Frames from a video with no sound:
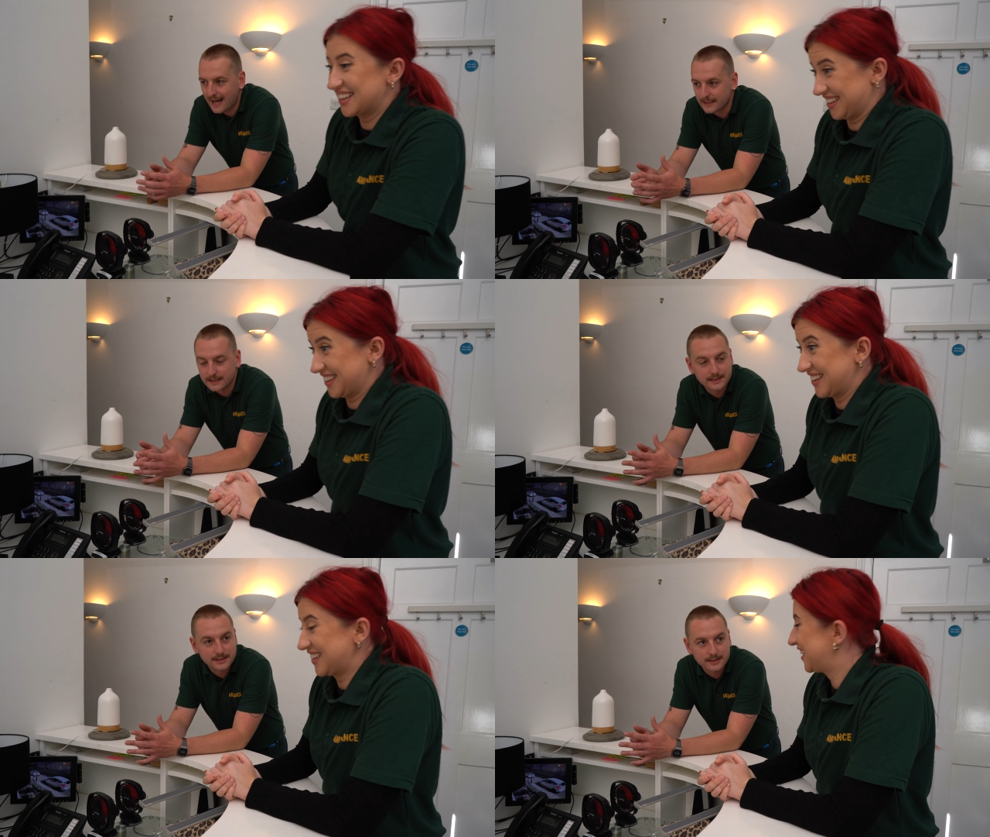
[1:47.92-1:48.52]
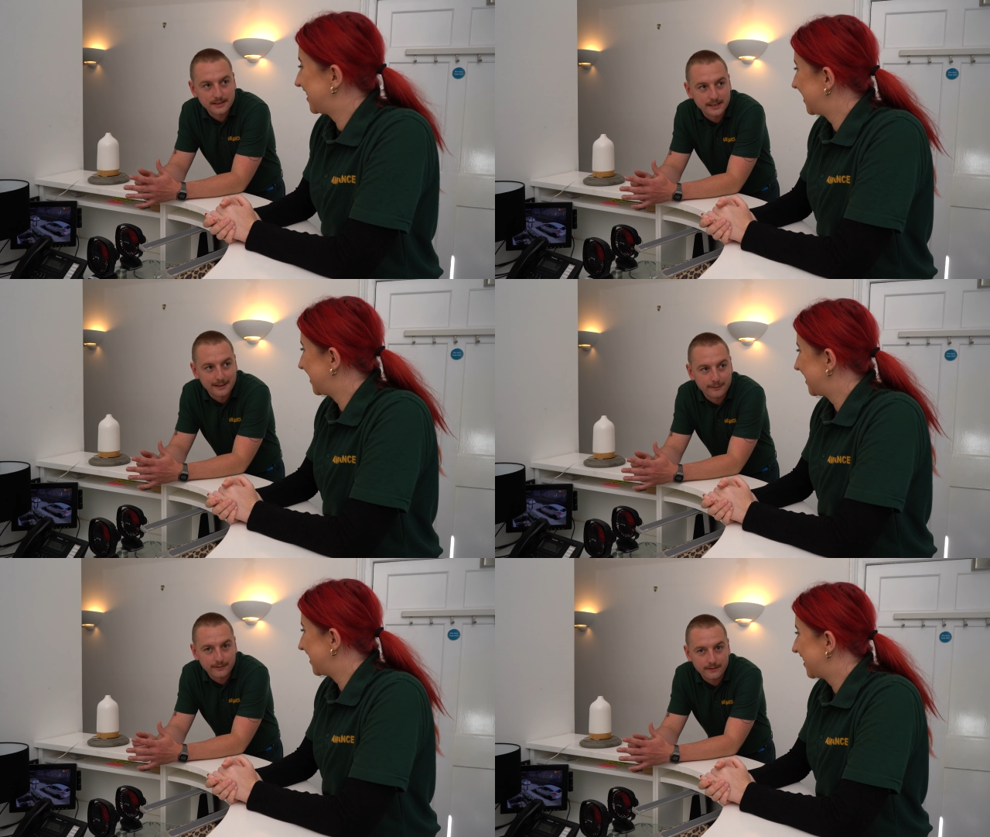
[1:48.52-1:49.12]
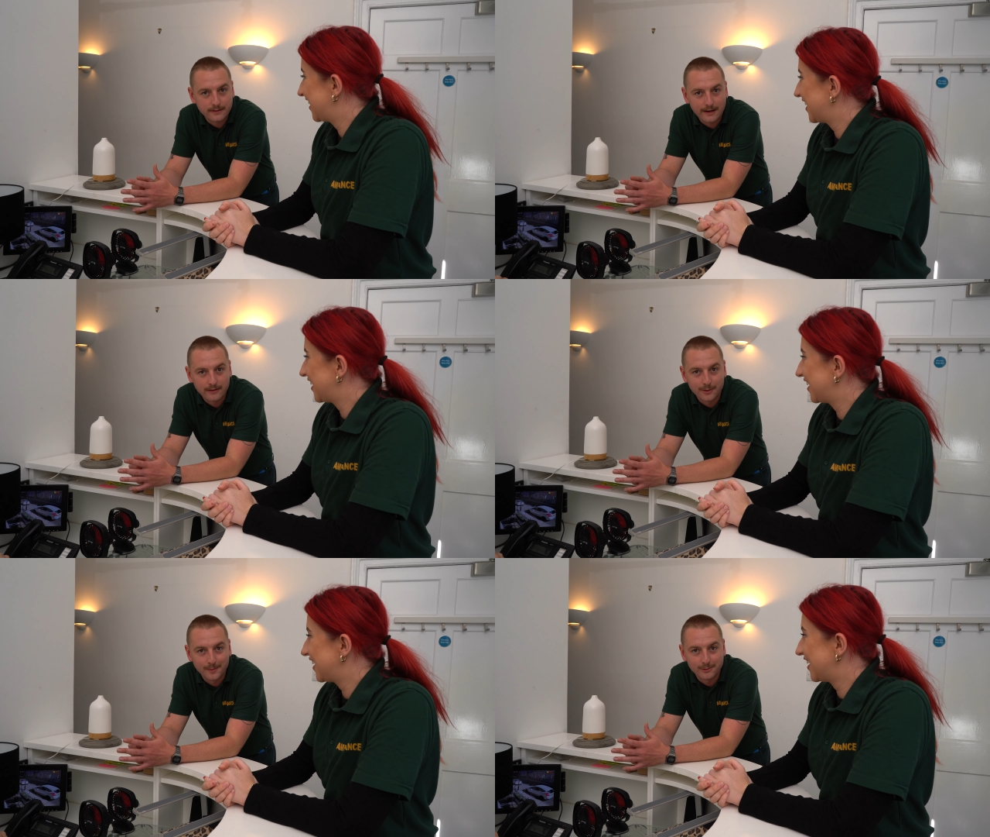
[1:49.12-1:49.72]
Speaker 1: Addicts, Tiff.
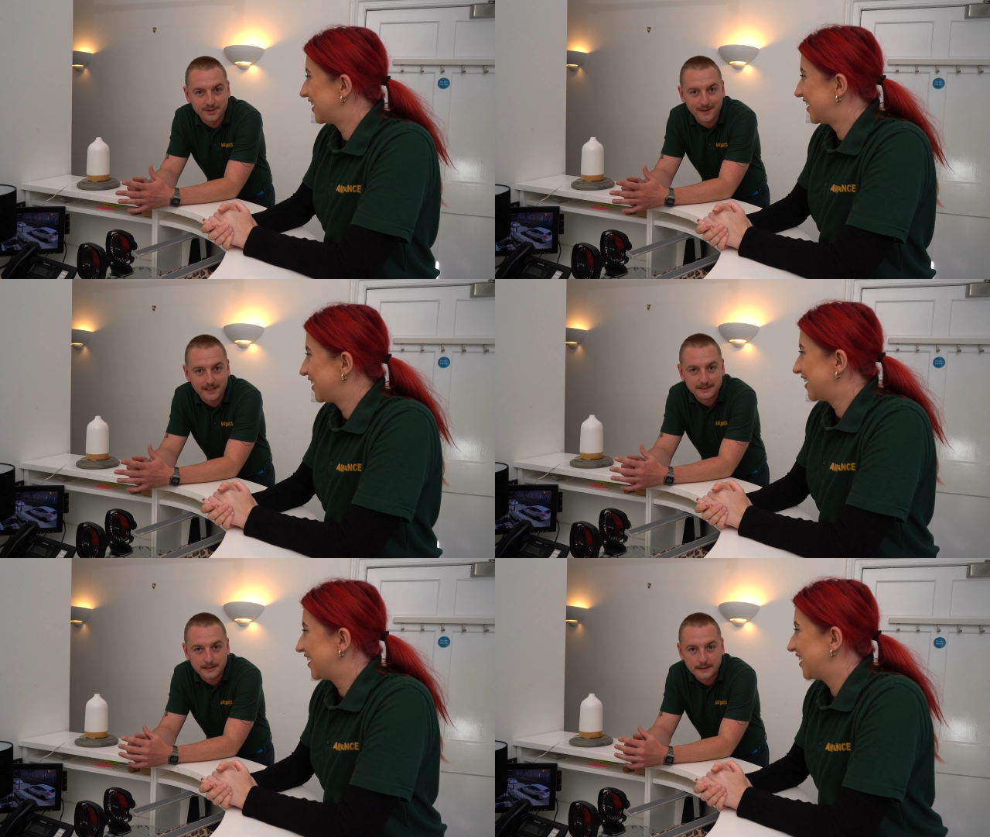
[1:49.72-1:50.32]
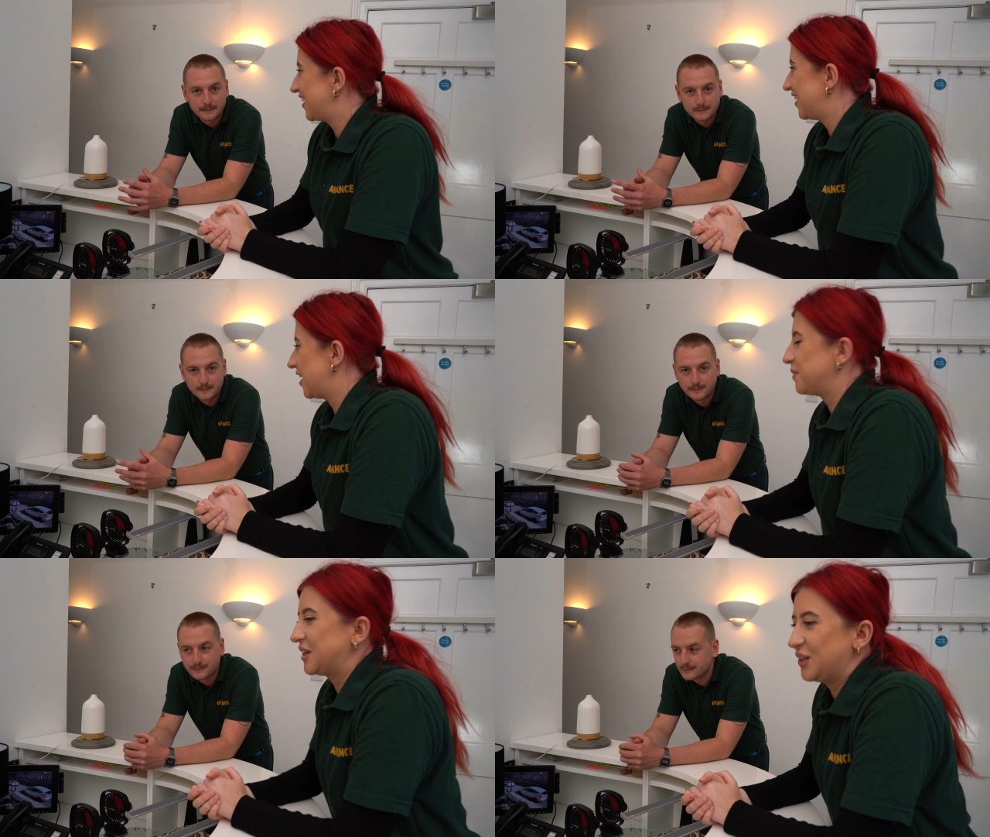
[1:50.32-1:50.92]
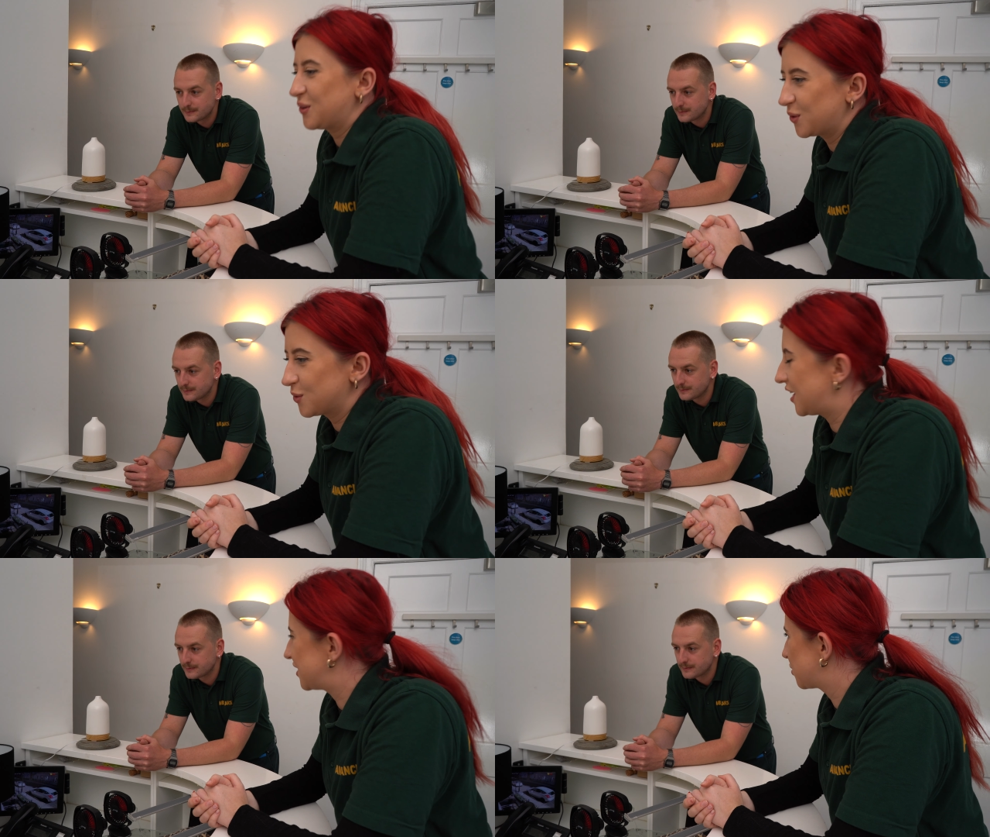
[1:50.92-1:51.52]
Have a little bit of respect. Yeah.
Speaker 2: I mean, you
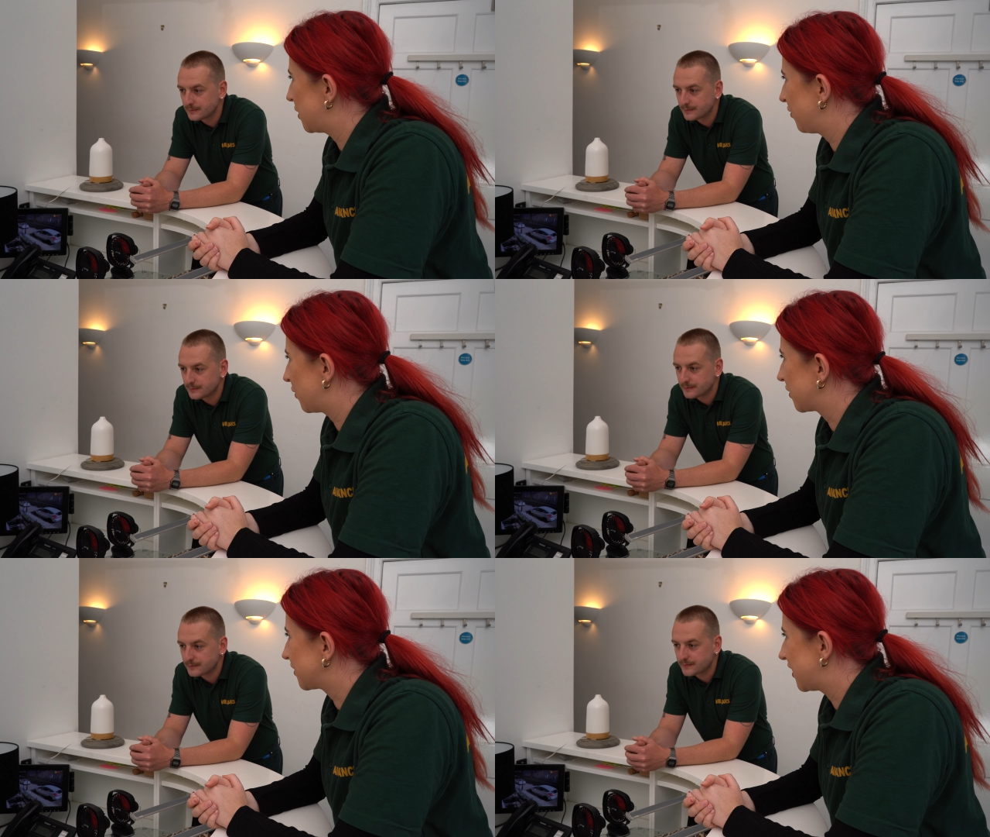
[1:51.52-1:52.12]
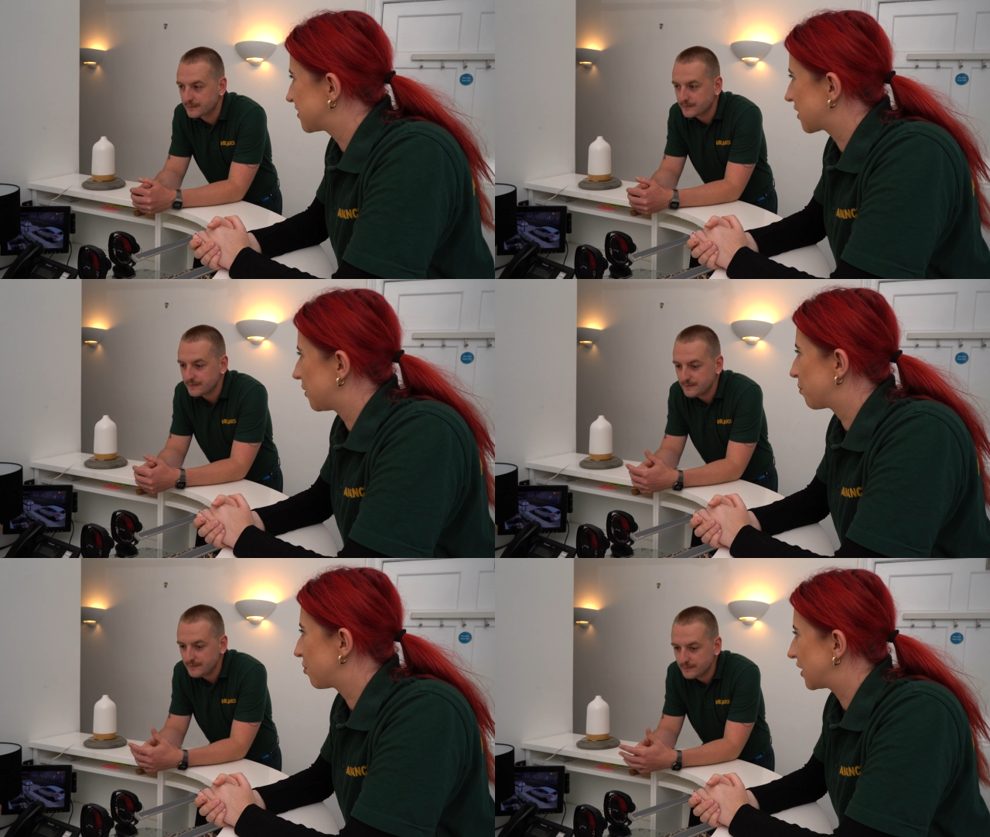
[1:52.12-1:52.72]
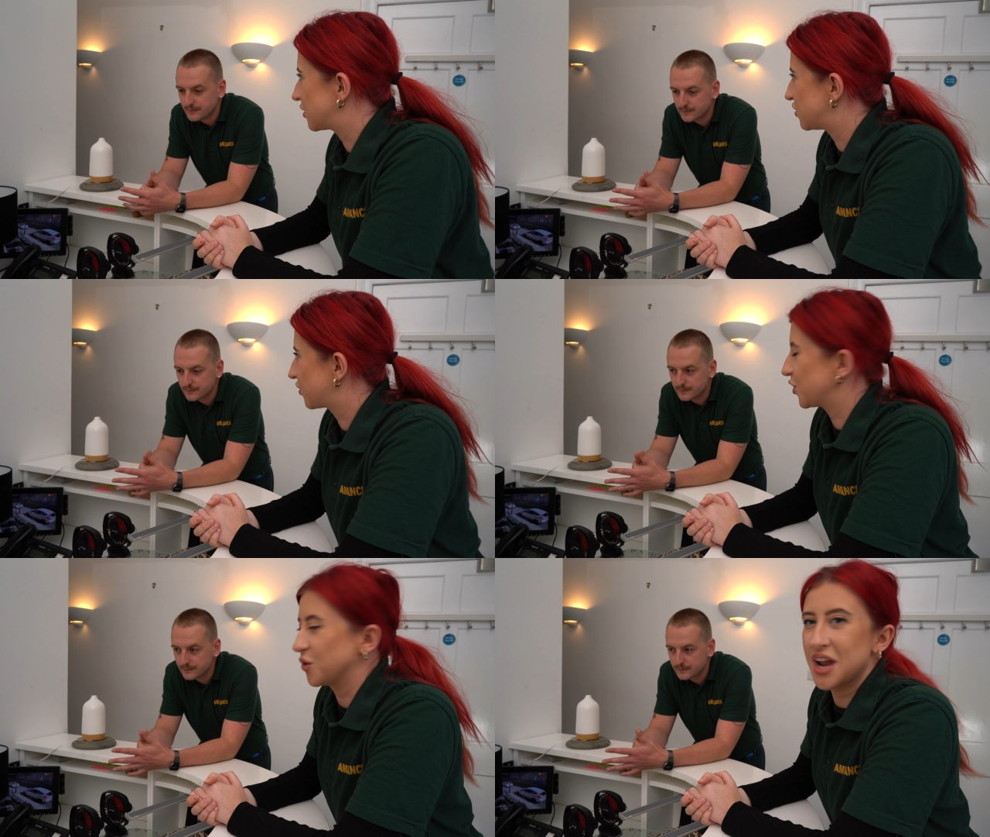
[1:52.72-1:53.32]
called that 12 year old concussed girl a prick because
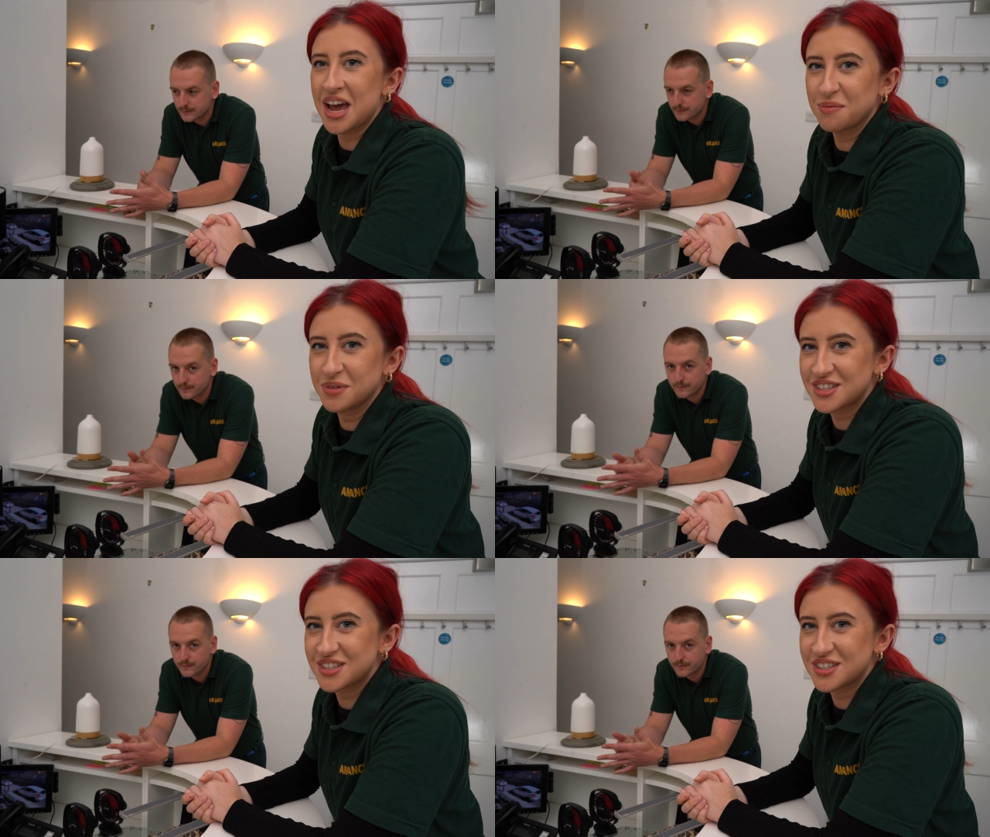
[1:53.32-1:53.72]
you've got your name,